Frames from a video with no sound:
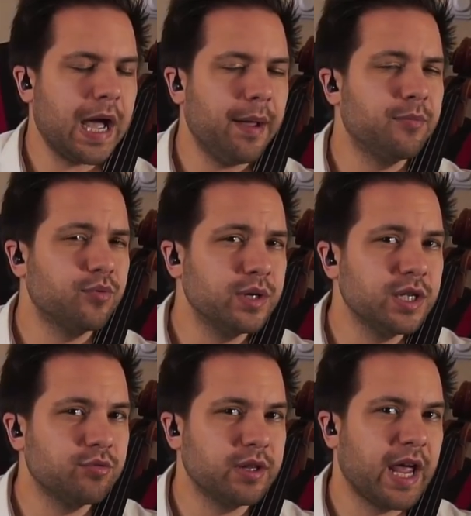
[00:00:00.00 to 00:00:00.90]
I'm
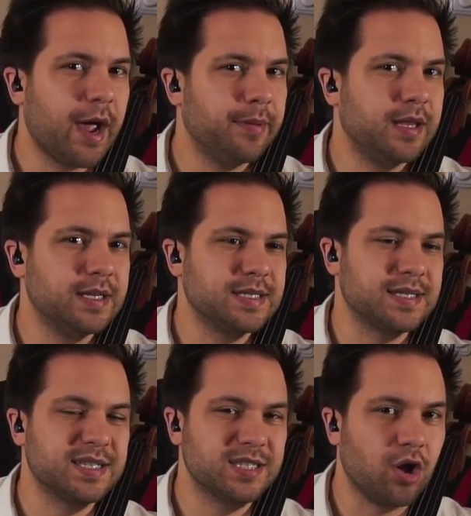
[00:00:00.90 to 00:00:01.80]
really, really happy that this
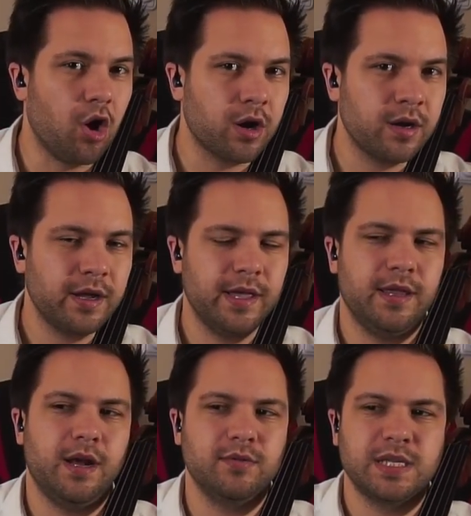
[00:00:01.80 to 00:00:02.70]
is stock and
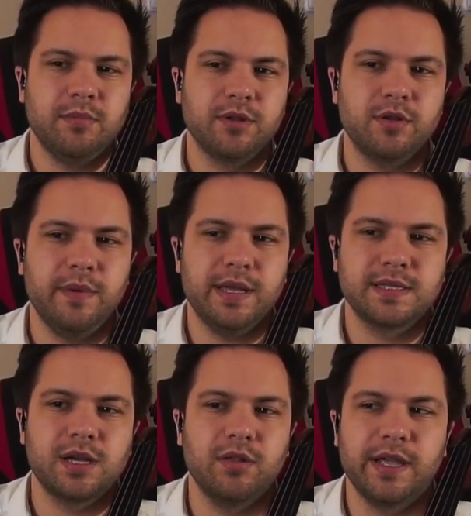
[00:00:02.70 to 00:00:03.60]
that I was able to make
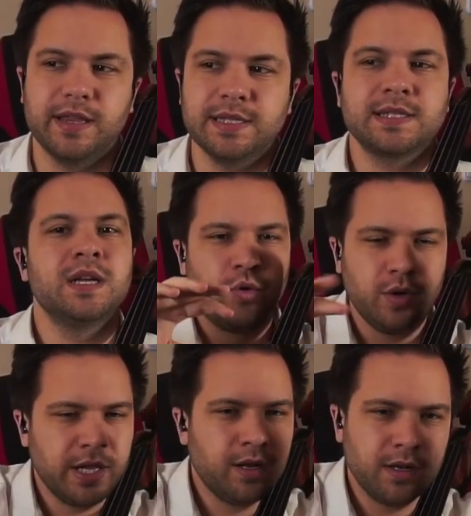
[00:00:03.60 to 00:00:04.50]
it sound like this.
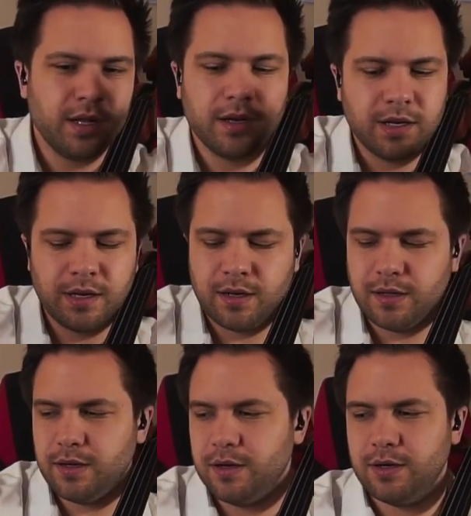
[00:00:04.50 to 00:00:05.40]

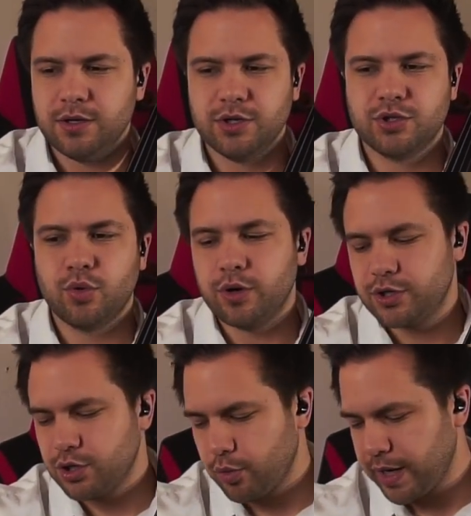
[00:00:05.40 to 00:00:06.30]
Little short
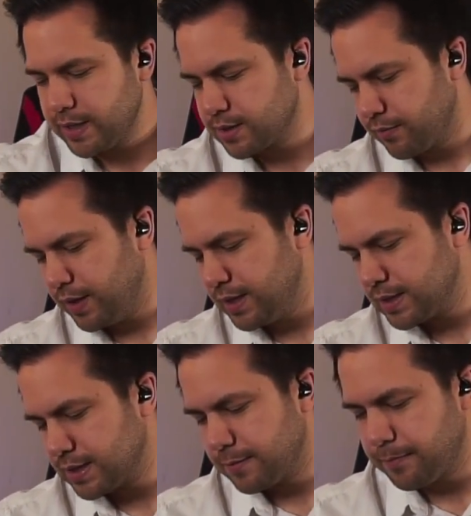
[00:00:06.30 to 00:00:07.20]
showcase of
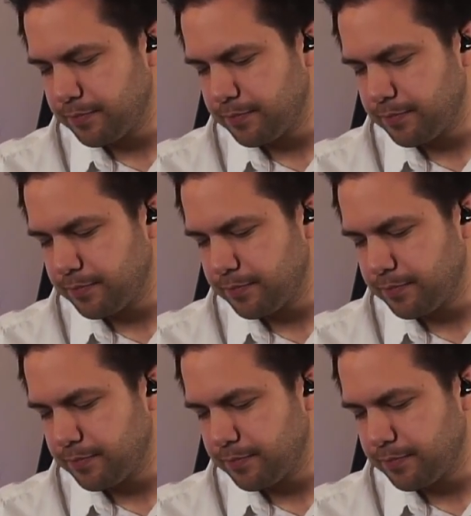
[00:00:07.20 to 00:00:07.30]
this.